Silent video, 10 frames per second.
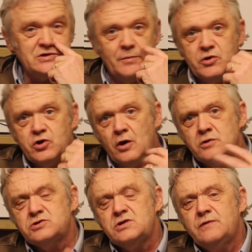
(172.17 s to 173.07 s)
Now,
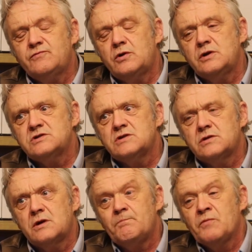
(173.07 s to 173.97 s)
because they've done it
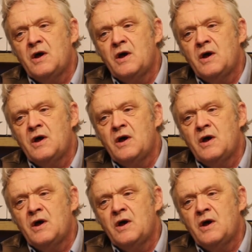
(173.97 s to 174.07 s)
so that